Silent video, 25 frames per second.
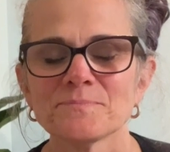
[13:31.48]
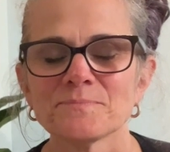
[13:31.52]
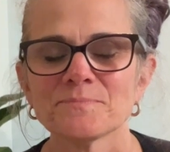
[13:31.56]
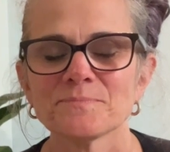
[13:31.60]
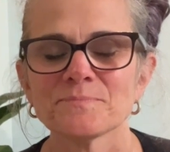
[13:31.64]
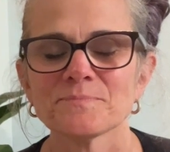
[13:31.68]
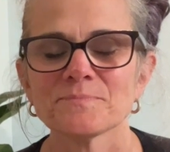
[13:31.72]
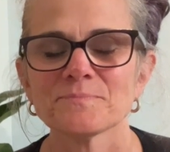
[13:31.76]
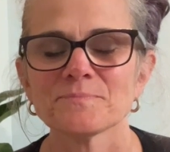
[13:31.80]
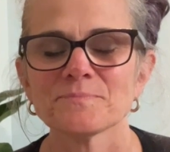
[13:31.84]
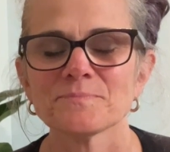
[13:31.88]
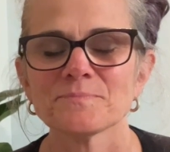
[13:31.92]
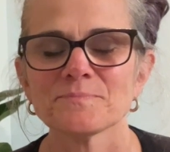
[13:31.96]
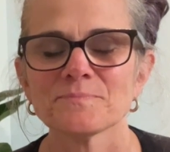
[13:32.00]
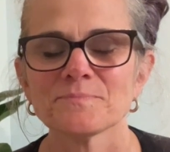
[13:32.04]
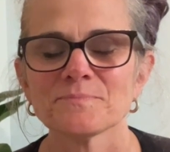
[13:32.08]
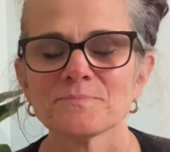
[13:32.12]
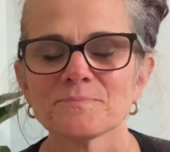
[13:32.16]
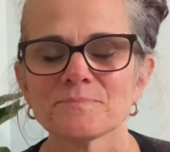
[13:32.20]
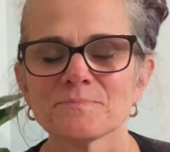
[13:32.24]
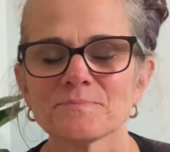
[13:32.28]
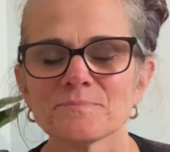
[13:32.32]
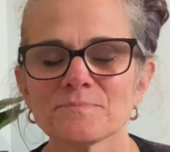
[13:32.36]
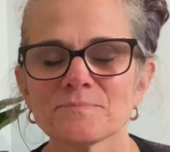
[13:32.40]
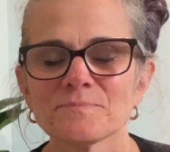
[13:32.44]

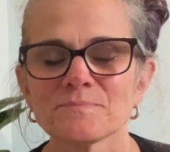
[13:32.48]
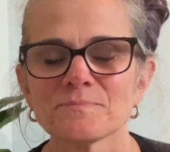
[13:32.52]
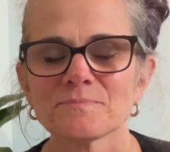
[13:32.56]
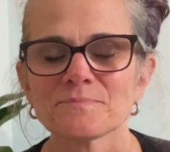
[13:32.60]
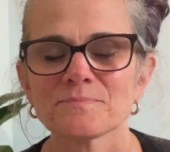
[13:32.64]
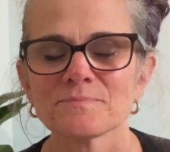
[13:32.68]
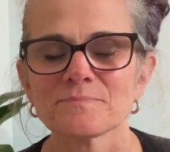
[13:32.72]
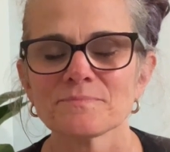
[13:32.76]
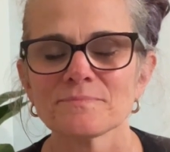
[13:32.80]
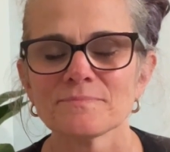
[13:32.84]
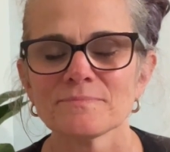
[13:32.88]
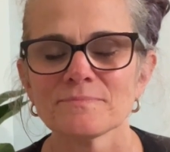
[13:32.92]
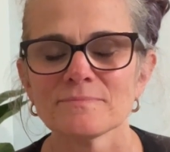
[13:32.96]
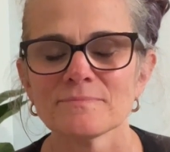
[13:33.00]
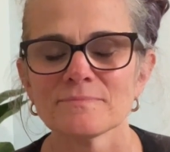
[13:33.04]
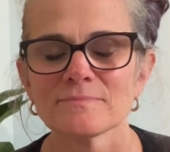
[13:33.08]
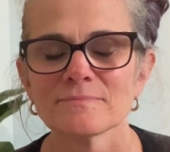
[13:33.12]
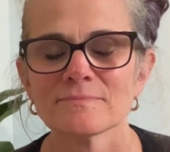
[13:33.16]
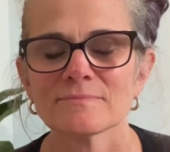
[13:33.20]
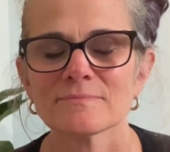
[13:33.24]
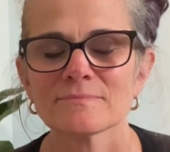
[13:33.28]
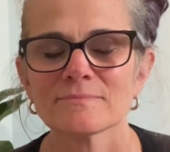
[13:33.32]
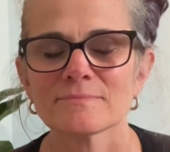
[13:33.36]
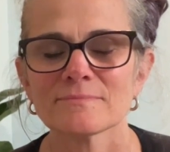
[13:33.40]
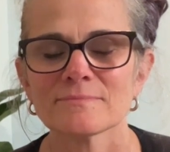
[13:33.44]

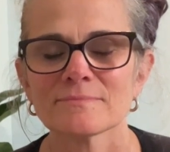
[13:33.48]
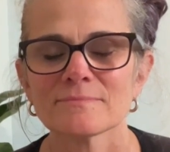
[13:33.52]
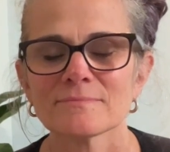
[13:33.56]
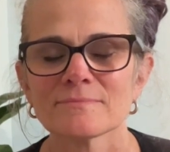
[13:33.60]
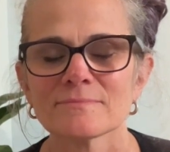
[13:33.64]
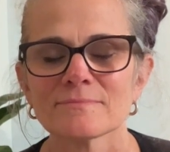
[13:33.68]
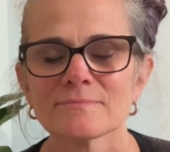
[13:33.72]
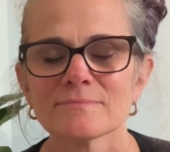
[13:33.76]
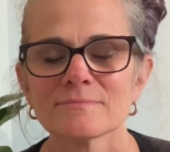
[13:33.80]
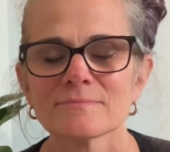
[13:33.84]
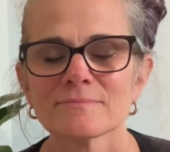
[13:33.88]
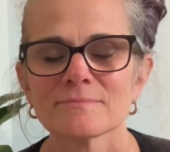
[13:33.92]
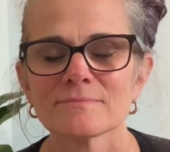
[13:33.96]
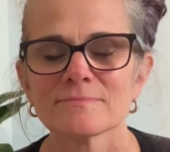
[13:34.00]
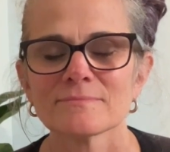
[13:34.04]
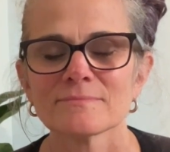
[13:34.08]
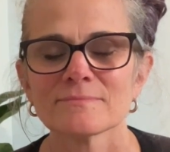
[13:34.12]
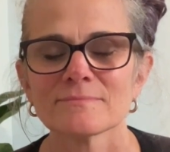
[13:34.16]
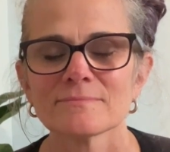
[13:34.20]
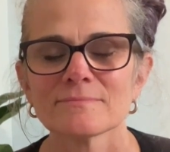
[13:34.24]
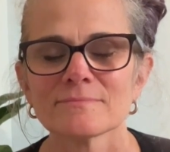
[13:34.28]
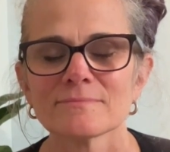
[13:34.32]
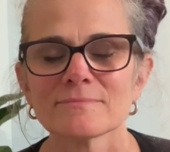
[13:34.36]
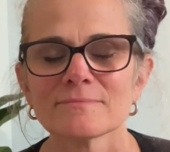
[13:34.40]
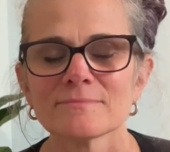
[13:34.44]

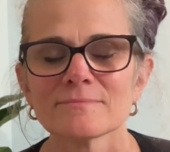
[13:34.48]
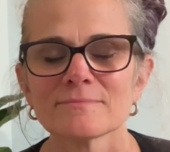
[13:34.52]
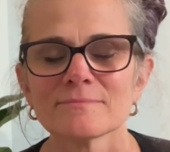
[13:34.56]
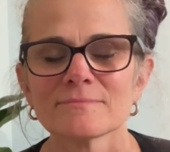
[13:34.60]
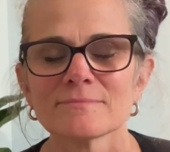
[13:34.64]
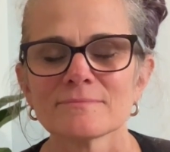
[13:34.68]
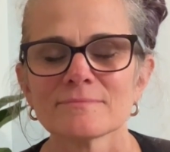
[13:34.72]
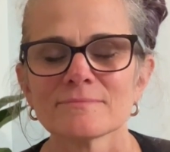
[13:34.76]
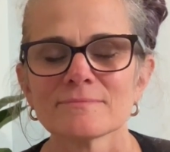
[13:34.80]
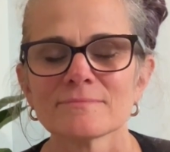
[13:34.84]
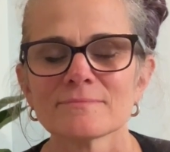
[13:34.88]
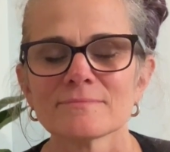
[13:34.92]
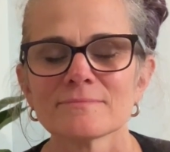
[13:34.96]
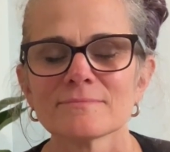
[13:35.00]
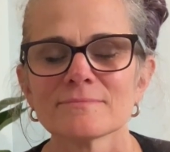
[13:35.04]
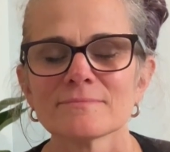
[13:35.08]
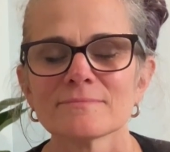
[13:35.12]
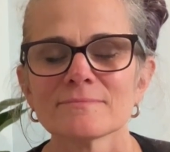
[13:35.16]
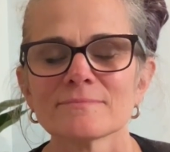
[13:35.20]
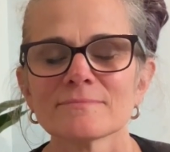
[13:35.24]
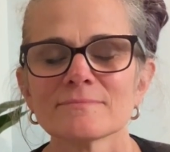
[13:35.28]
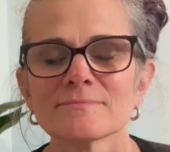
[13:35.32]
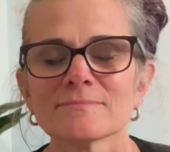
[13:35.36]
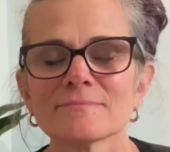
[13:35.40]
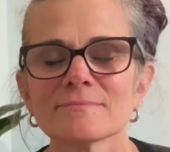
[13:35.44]

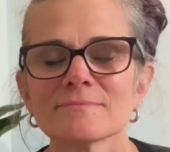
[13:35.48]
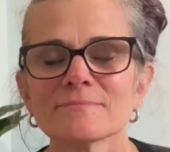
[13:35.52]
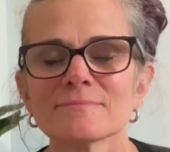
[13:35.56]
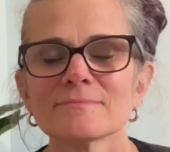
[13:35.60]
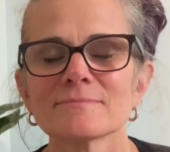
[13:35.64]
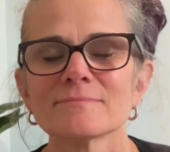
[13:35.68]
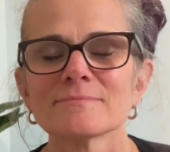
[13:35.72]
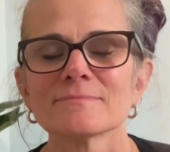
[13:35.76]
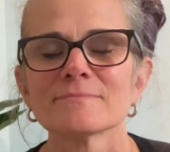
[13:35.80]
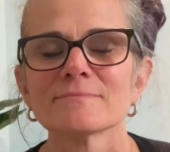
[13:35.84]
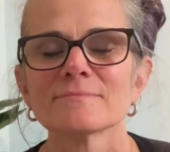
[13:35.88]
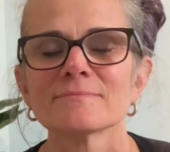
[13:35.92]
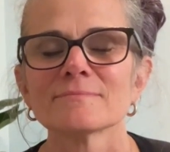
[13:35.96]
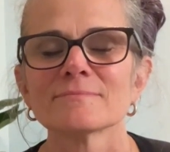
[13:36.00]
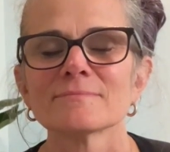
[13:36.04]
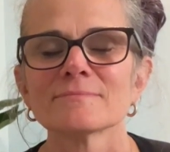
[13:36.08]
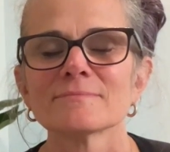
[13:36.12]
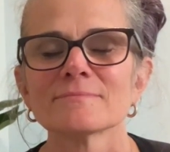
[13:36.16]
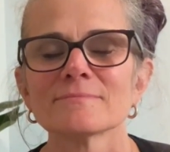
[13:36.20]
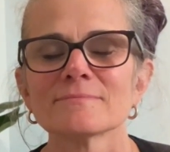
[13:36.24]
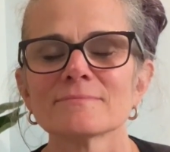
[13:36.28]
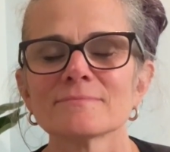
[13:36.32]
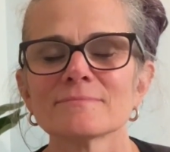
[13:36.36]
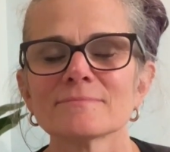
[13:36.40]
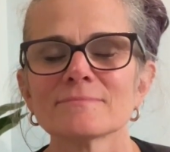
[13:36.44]

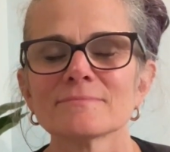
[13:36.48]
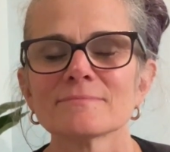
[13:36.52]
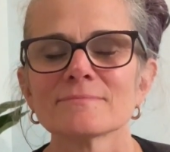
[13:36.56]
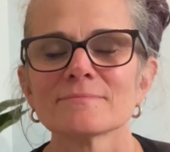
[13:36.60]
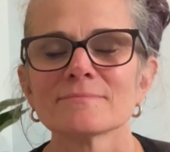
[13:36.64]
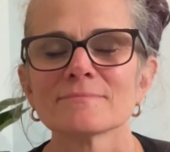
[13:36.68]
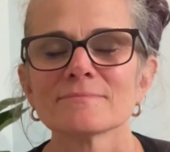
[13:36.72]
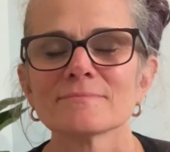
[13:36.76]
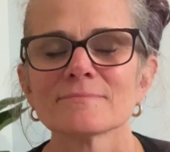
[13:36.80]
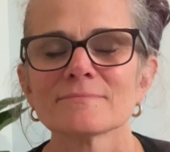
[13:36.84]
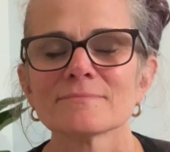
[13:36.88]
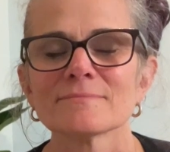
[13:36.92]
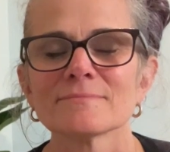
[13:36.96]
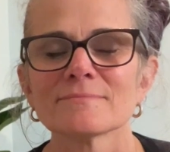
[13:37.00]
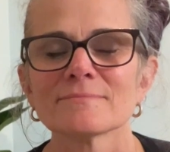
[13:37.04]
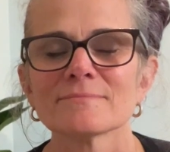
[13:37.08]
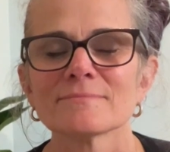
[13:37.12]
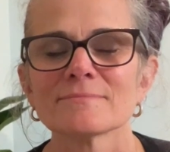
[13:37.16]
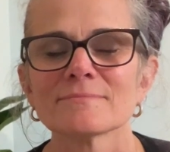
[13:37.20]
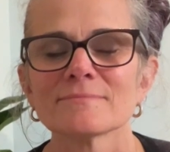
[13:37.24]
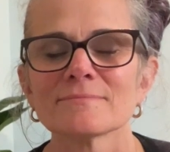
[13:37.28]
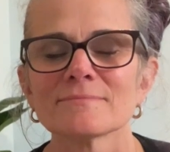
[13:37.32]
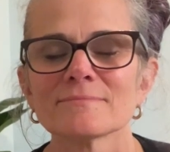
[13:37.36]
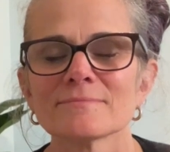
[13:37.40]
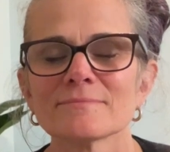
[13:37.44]

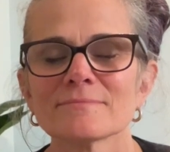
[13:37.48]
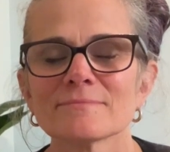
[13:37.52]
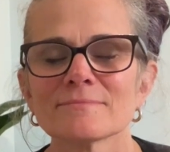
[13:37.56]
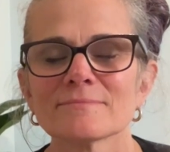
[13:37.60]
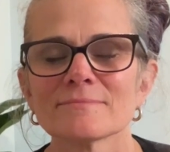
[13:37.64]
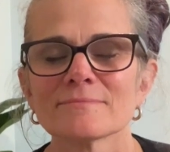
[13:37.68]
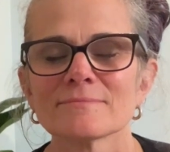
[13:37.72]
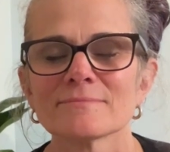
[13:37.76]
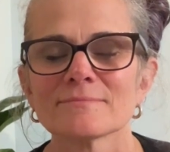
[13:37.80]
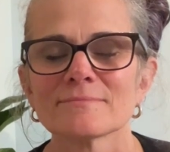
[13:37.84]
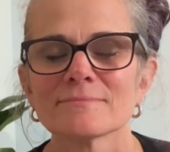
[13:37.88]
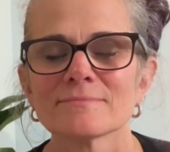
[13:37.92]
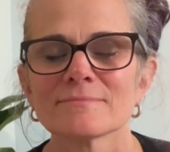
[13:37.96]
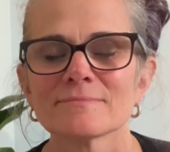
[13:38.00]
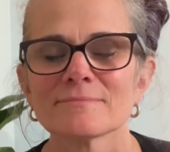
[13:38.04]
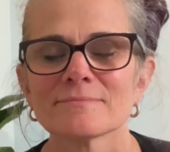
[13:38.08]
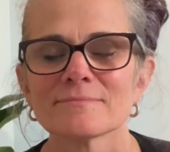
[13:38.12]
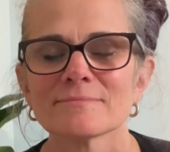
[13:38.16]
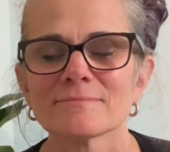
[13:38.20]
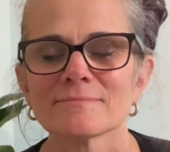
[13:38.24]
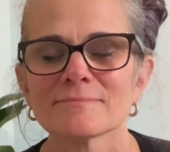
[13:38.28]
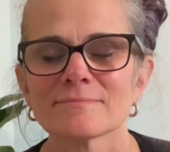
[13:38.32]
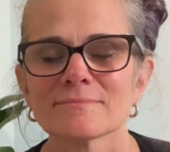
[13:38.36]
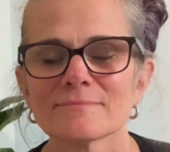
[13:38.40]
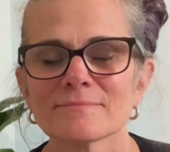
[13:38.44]

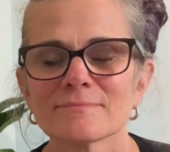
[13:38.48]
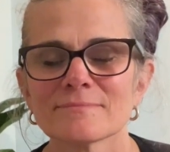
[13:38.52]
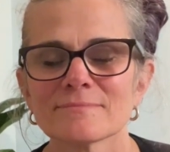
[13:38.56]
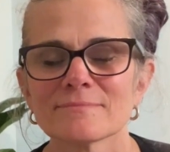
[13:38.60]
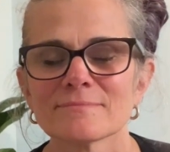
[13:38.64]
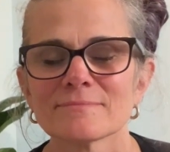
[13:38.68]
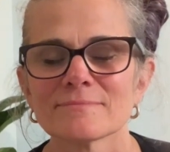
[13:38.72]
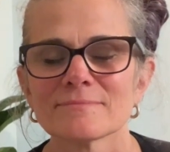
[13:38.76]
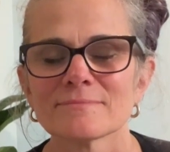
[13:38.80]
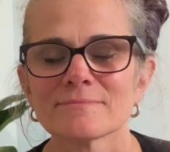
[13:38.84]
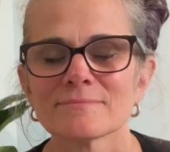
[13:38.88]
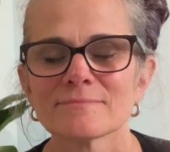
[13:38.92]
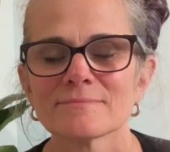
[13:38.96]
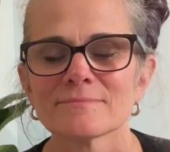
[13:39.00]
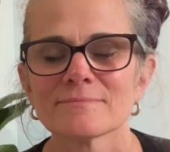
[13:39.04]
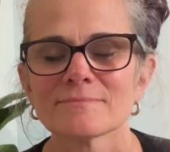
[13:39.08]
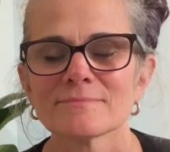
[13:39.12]
No one is speaking in this clip.